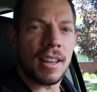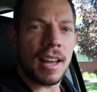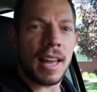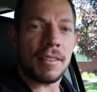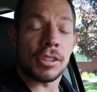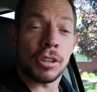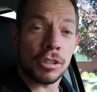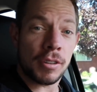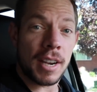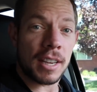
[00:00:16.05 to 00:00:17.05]
I have a
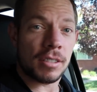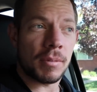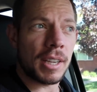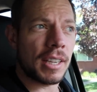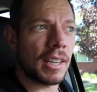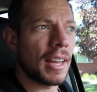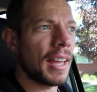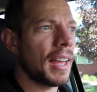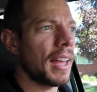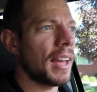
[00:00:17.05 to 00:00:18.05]
surgery next week,
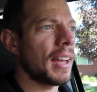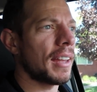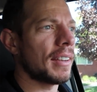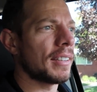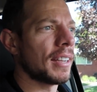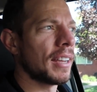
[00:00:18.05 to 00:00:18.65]
and